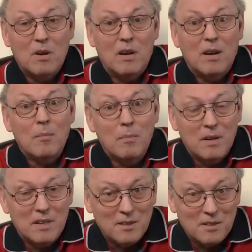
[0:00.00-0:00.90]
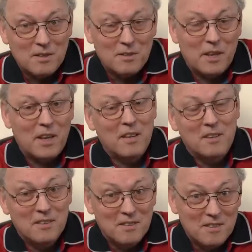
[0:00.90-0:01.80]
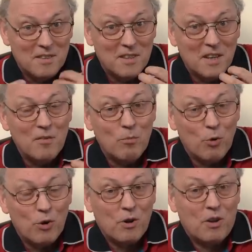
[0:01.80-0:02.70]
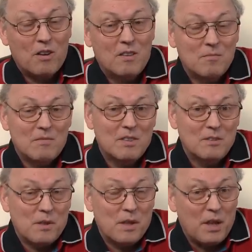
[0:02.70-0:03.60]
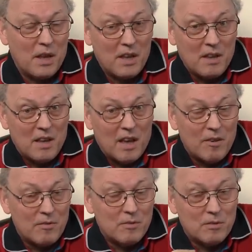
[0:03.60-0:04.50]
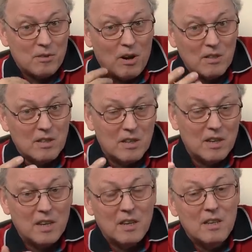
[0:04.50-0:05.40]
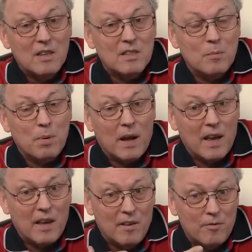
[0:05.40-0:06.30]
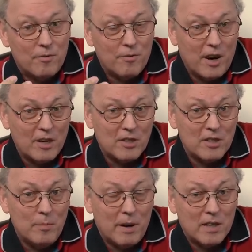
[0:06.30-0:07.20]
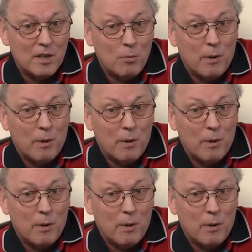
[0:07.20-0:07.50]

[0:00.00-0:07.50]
lumber industry in work so that they have to constantly supply fresh American